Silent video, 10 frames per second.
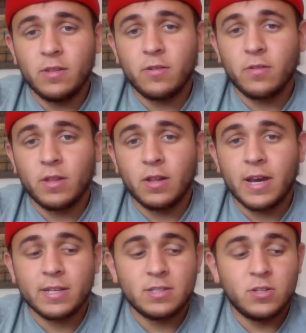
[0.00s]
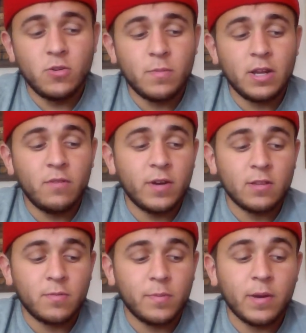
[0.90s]
either the last two main
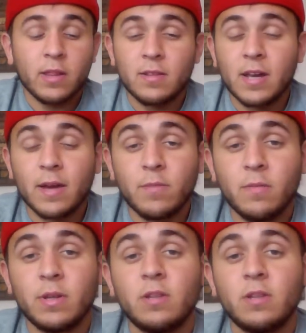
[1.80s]
events by the time